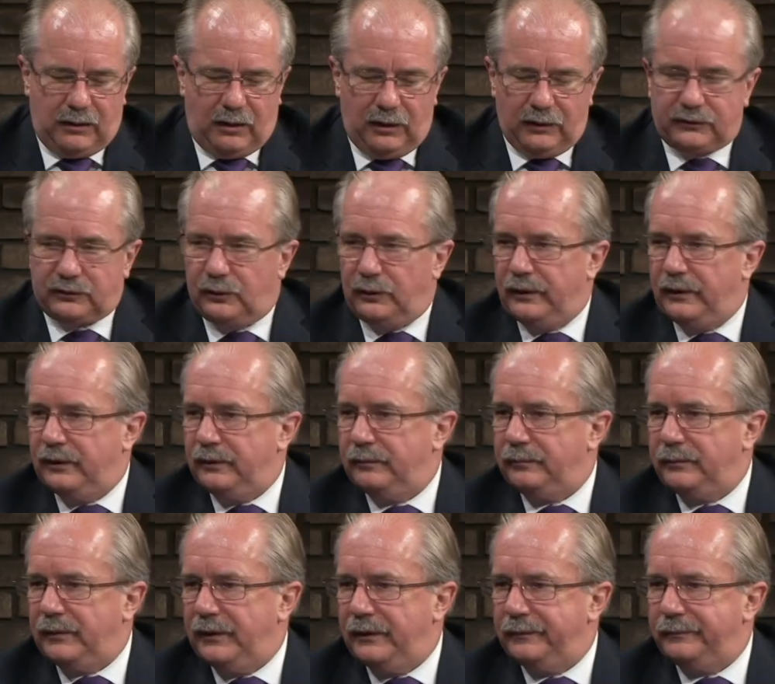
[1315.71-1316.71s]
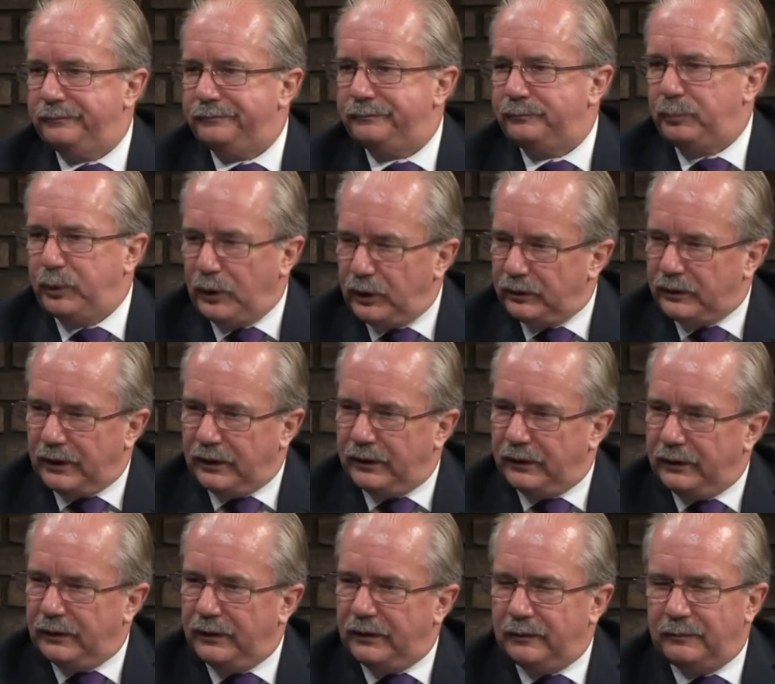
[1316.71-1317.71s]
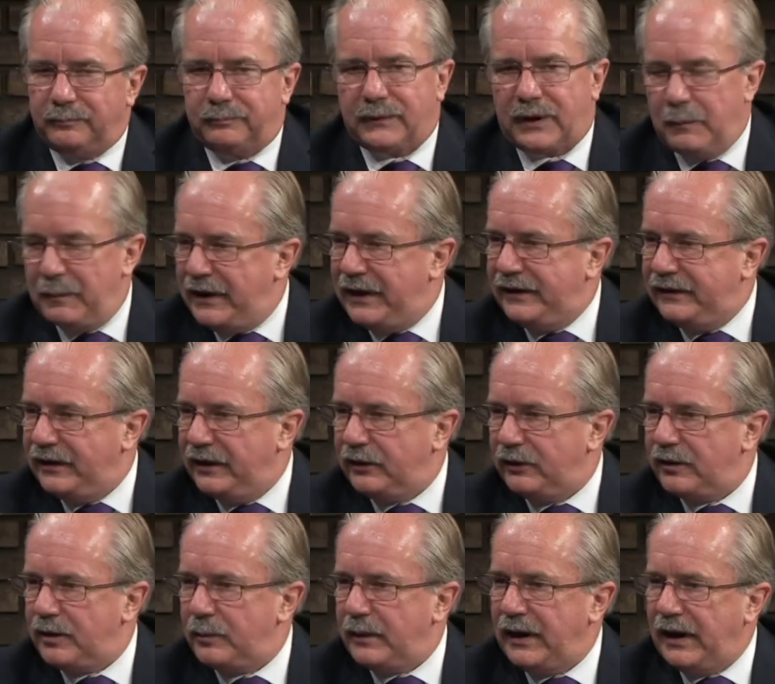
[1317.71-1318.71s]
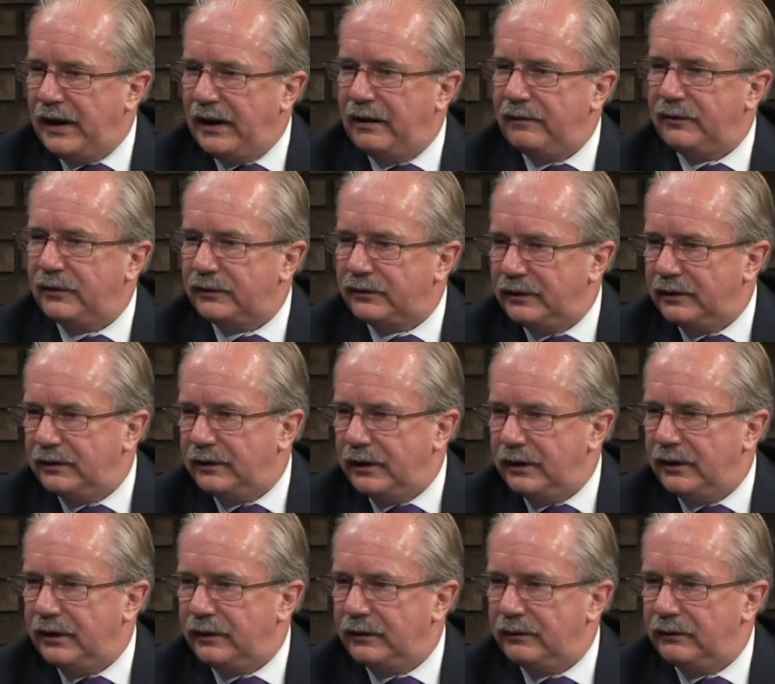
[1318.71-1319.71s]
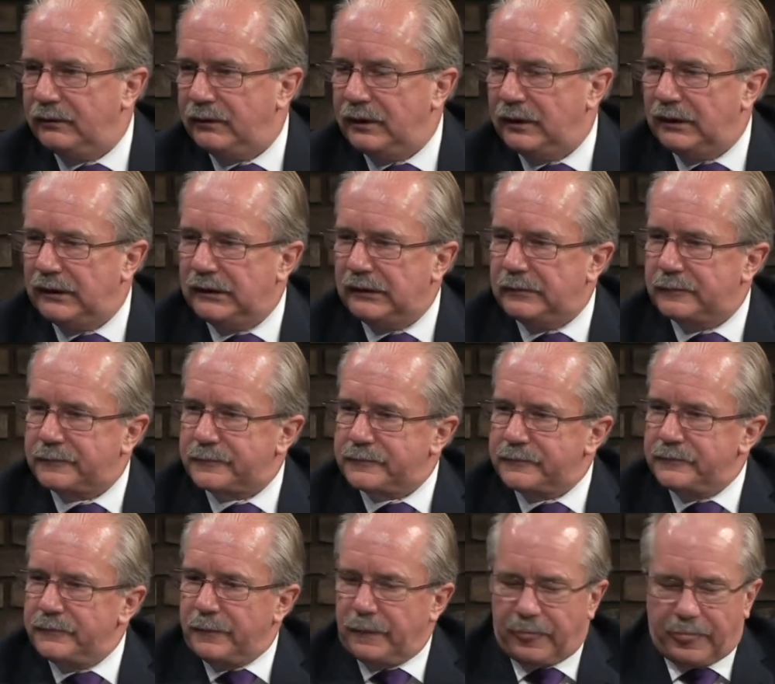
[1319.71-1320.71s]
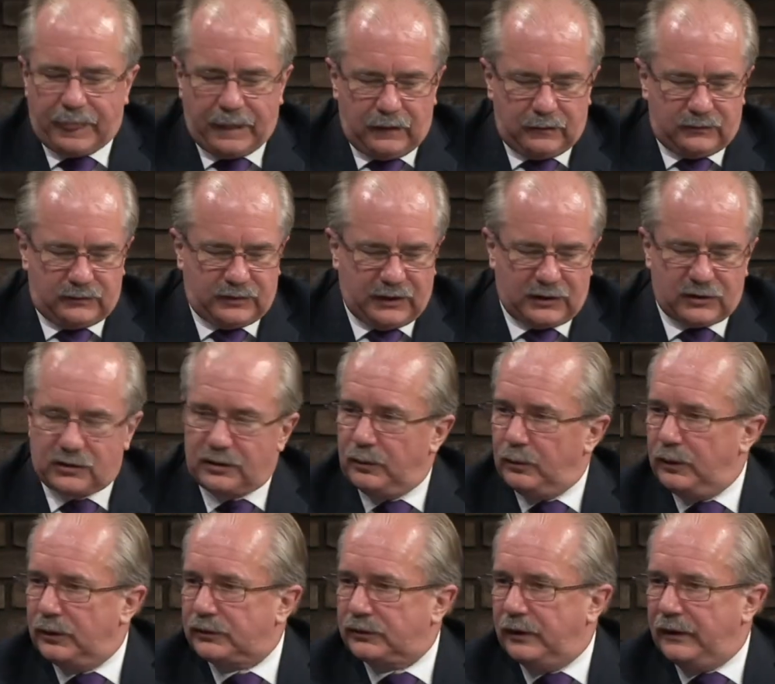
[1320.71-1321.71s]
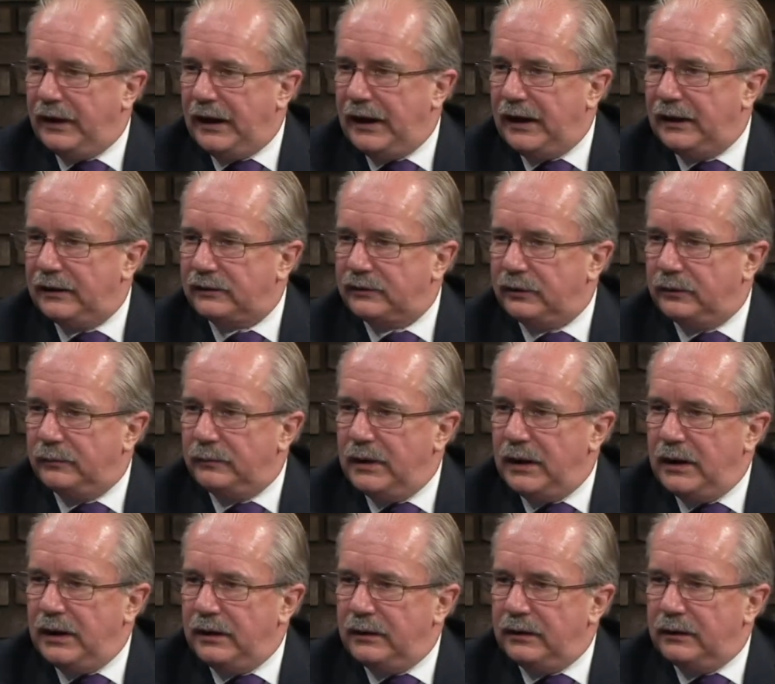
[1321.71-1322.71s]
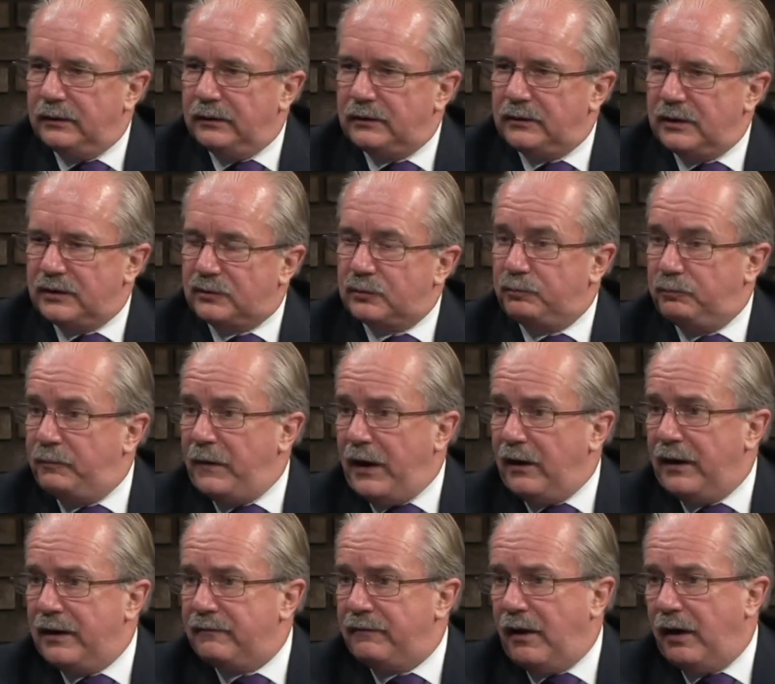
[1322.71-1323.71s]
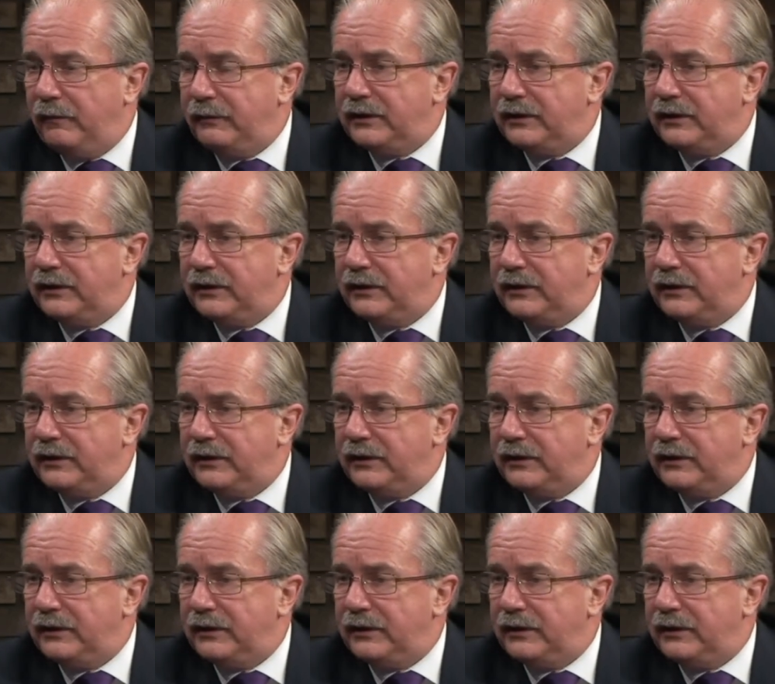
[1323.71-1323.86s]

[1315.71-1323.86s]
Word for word: also the, the, the uh, committee dinner that we have. There's an, another uh, section that works on that. So it's very involved.